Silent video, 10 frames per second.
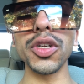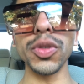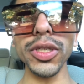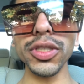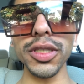
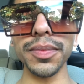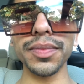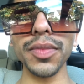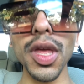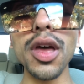Drishti.
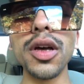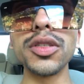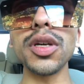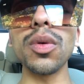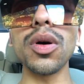
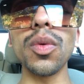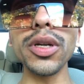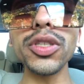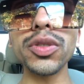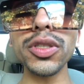So,
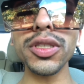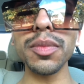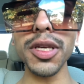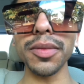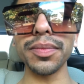what does Drishti
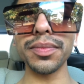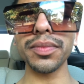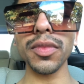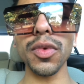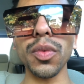mean?
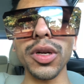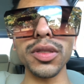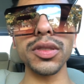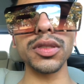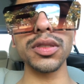Where
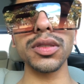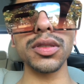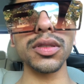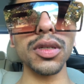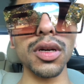
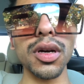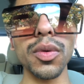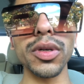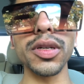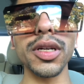
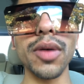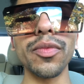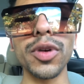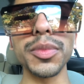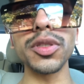did it come
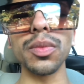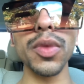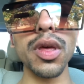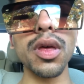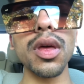from? So,
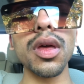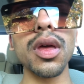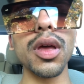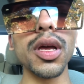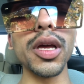
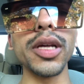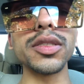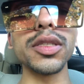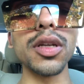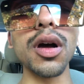
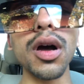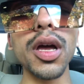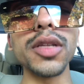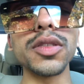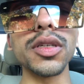it's
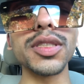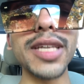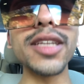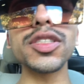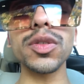a
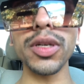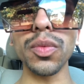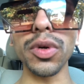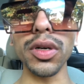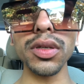Sanskrit
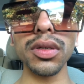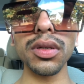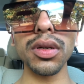word,